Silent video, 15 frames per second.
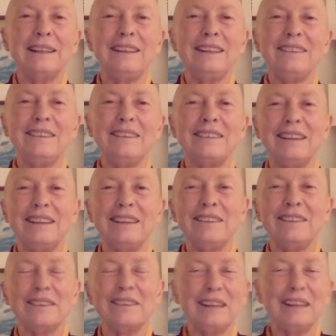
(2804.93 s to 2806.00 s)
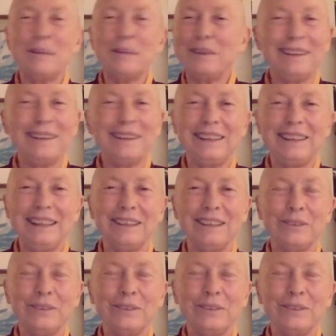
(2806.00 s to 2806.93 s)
this is limited thinking.